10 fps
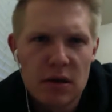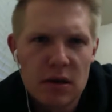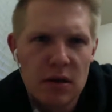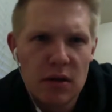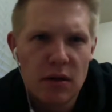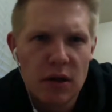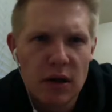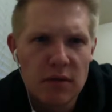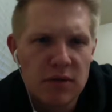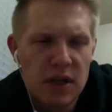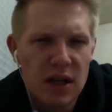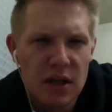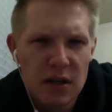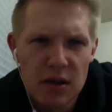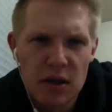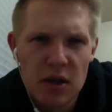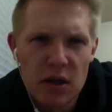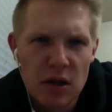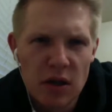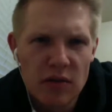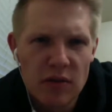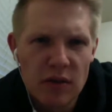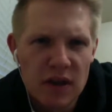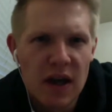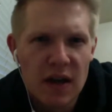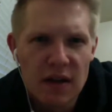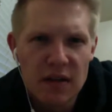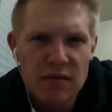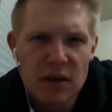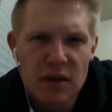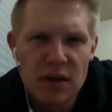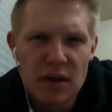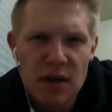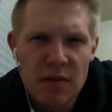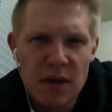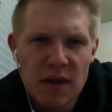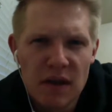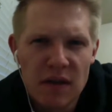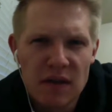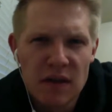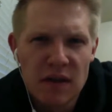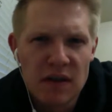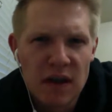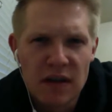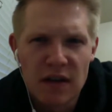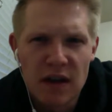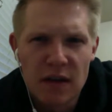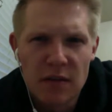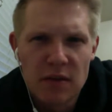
Okay. Yeah. Those ones, yeah, they make sense. They just take time. Yeah.